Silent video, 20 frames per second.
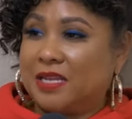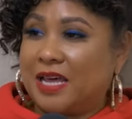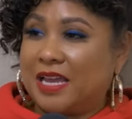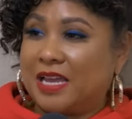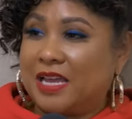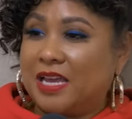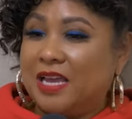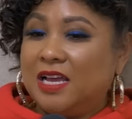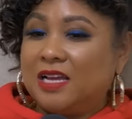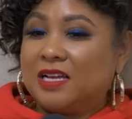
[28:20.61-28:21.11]

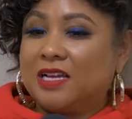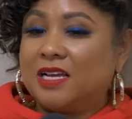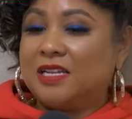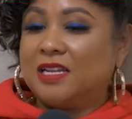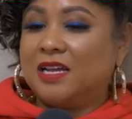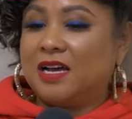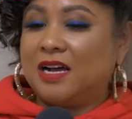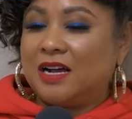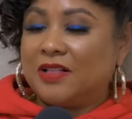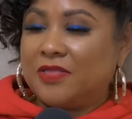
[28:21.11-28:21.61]
Like, can
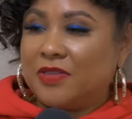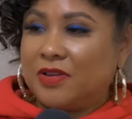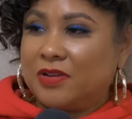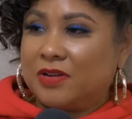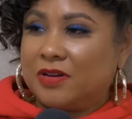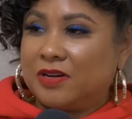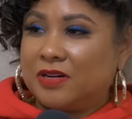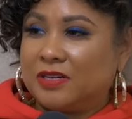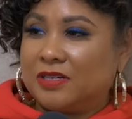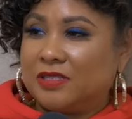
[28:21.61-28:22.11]
the other
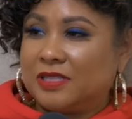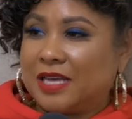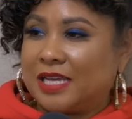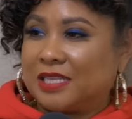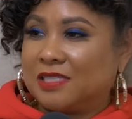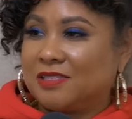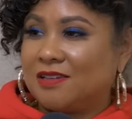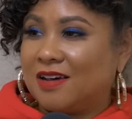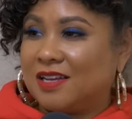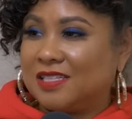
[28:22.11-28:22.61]
girl
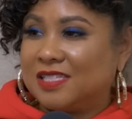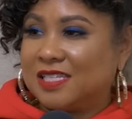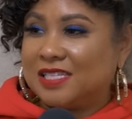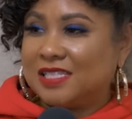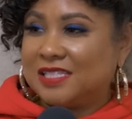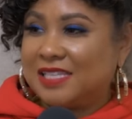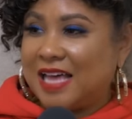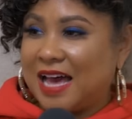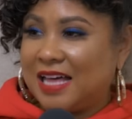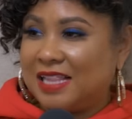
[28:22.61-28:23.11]
like toss
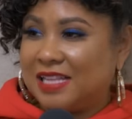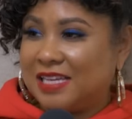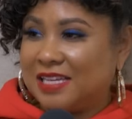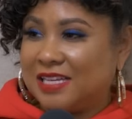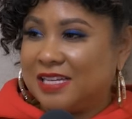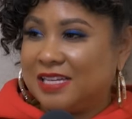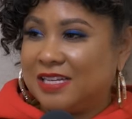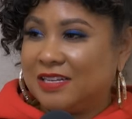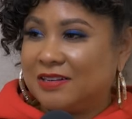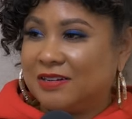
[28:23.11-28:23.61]
his
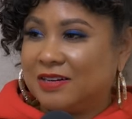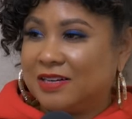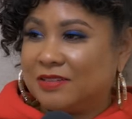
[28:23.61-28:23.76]
salad?